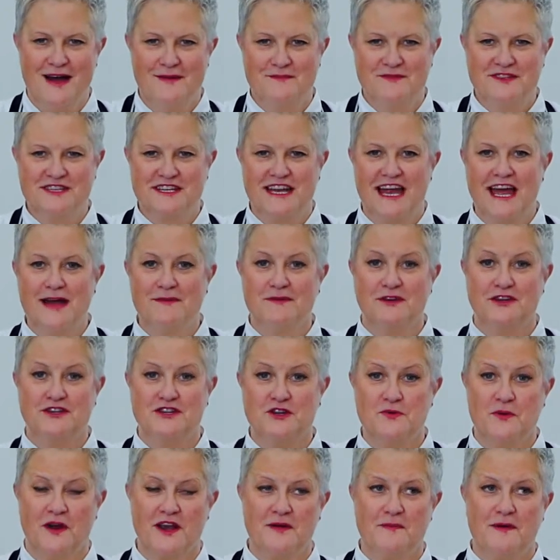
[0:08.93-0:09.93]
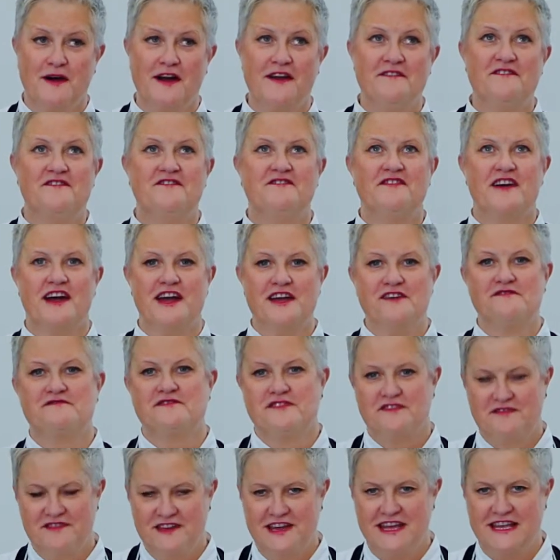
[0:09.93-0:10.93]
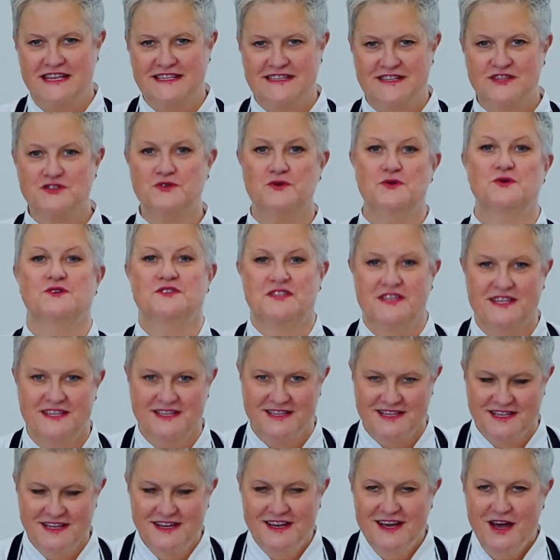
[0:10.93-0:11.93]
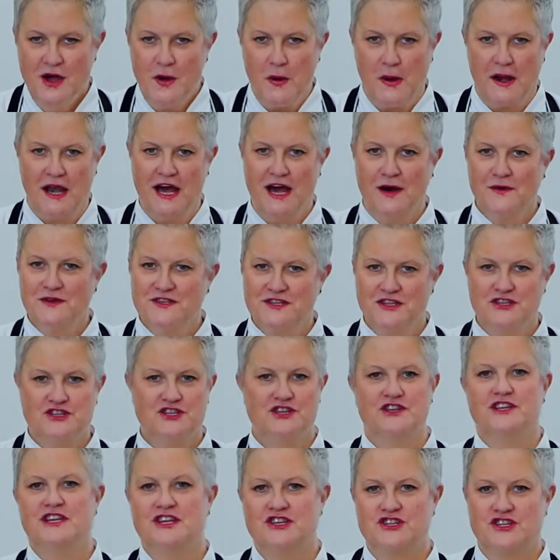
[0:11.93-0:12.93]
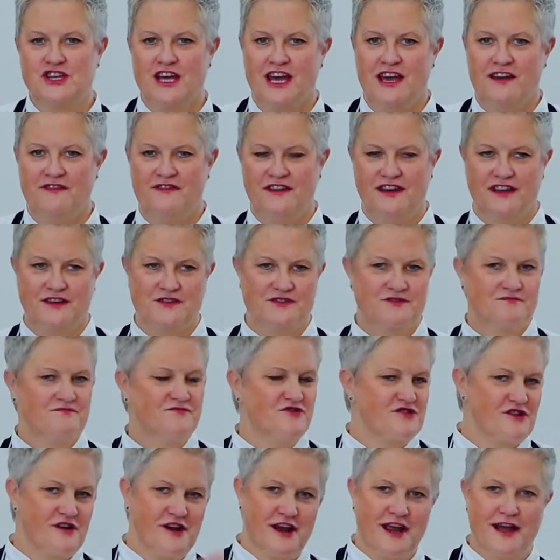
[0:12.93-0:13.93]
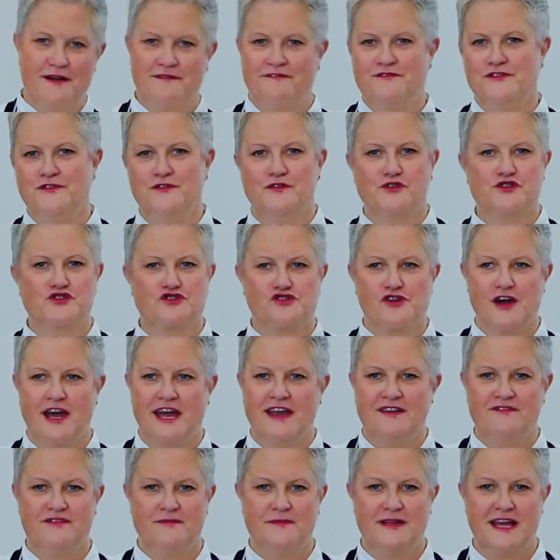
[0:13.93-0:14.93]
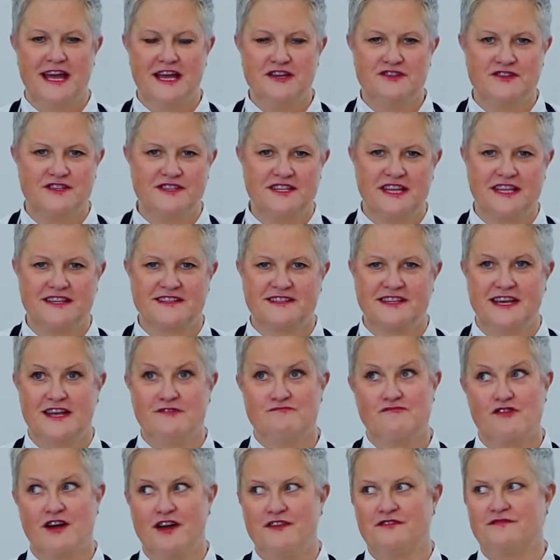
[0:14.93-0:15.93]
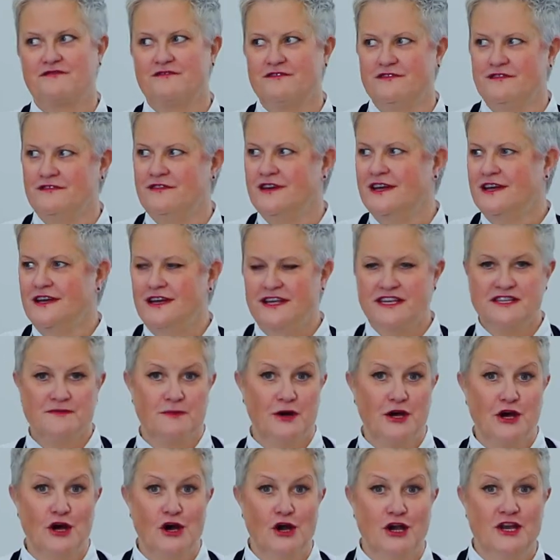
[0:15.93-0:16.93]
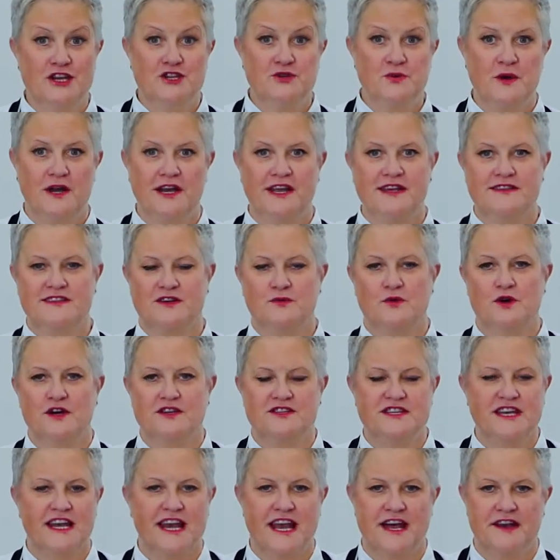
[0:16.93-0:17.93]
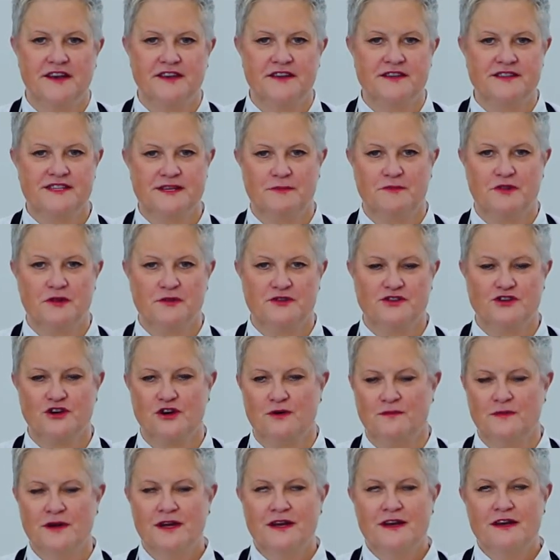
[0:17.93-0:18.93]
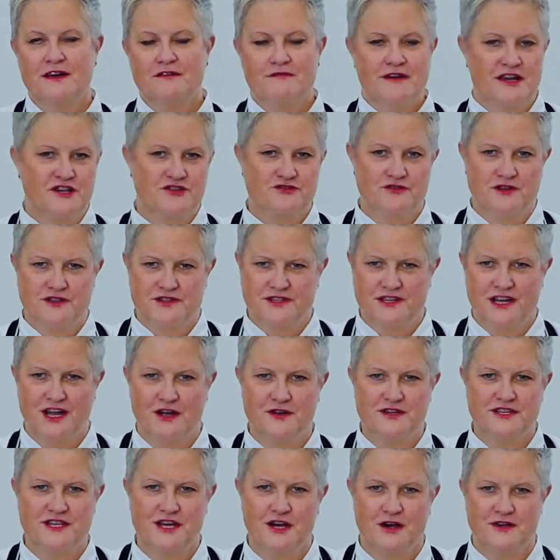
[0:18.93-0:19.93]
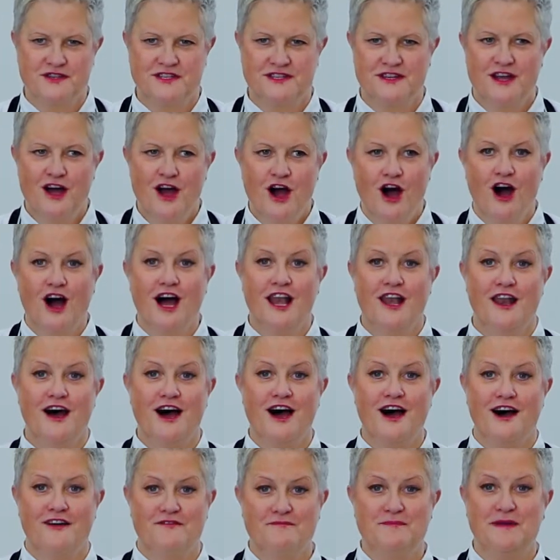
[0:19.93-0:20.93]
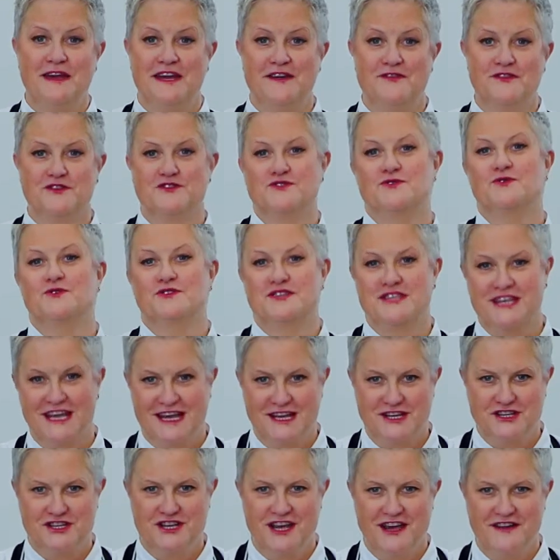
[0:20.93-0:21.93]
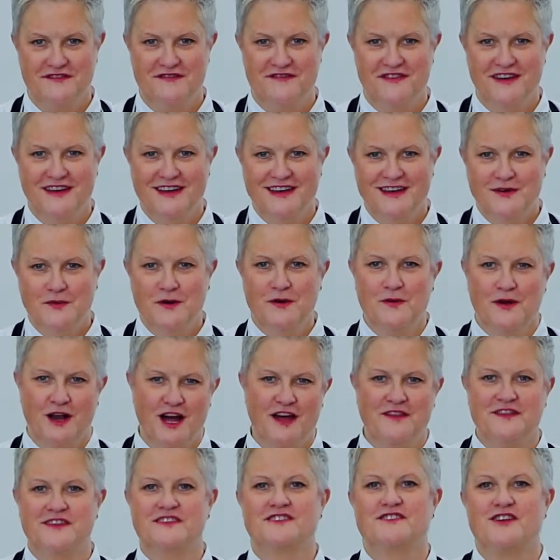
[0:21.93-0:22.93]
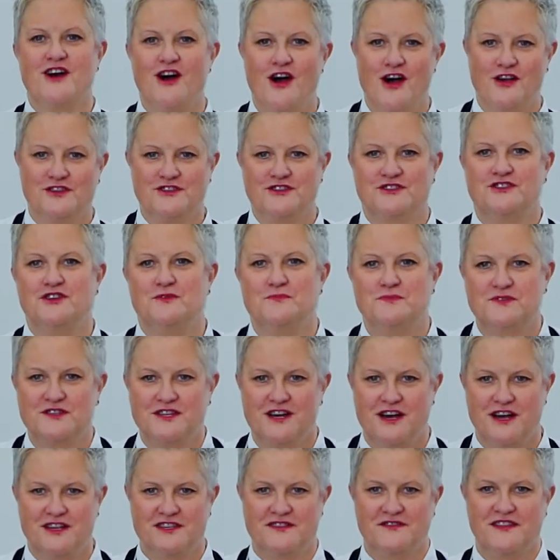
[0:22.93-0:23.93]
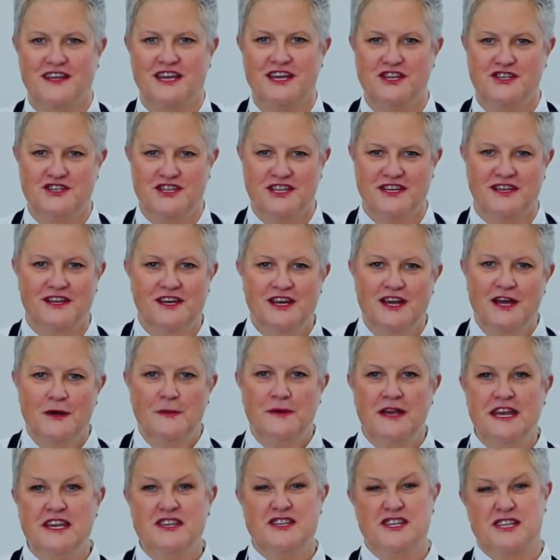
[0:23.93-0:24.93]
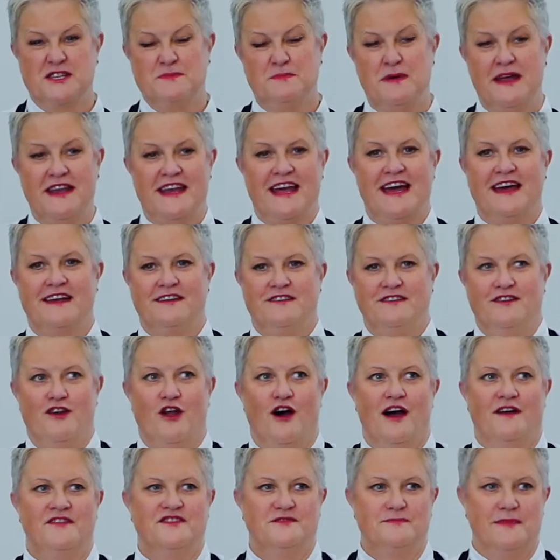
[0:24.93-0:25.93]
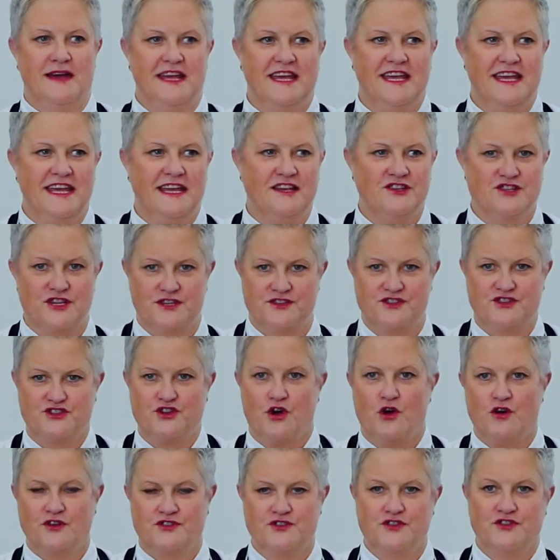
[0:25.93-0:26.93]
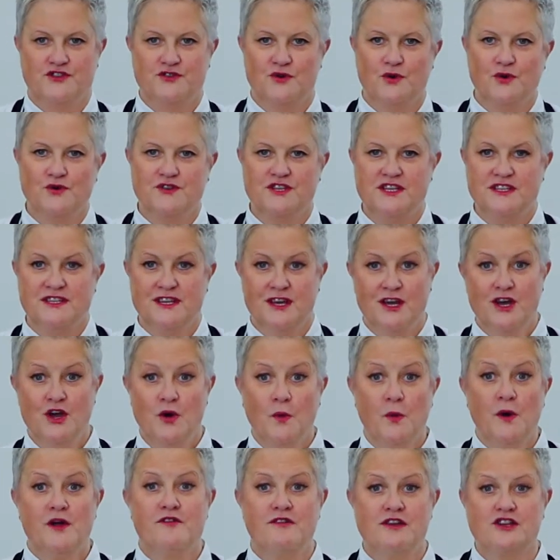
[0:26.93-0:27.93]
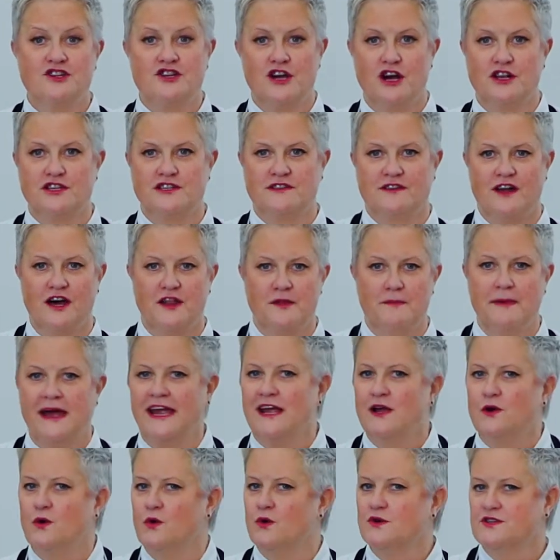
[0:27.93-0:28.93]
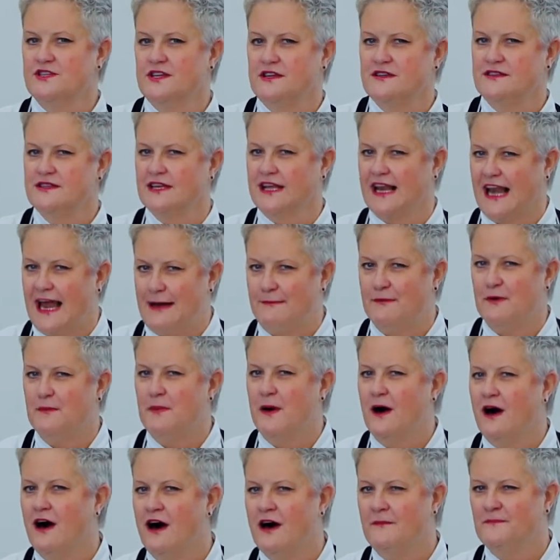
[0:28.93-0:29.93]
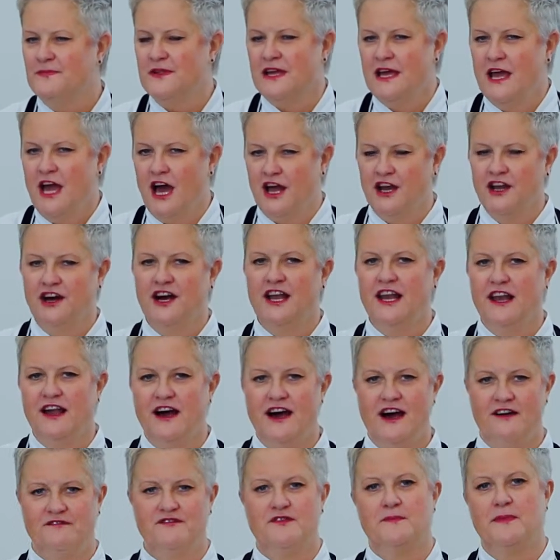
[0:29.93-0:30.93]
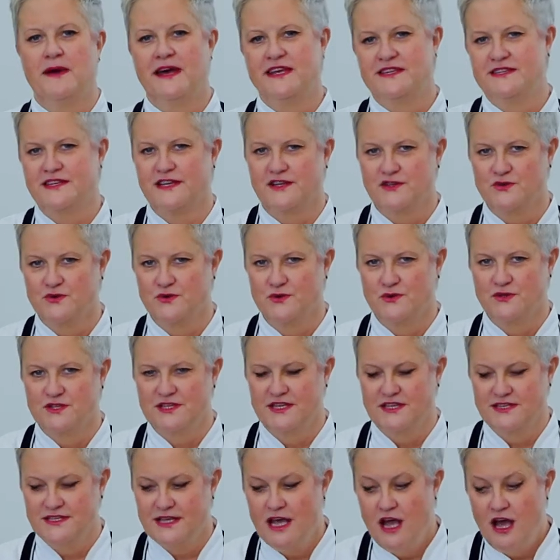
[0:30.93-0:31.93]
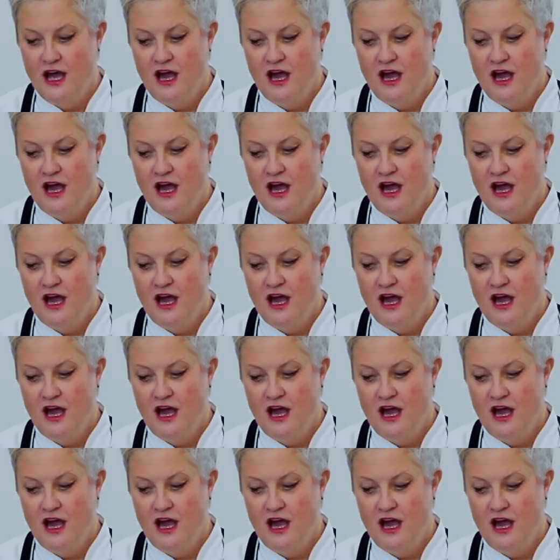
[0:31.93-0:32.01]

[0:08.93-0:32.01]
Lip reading: Today I'm going to do one of my favourite things, sauces. When I was a junior chef and I was growing up through the trade from the age of 16 right through into my early 20s, I worked in London, some of the top restaurants and hotels, and I loved being the saucier chef. We were like the stars, the superstars of the kitchen. We didn't just spend our lives making just stocks and sauces. We were in charge of like the main courses, the glamour part, and I loved the basic sauces.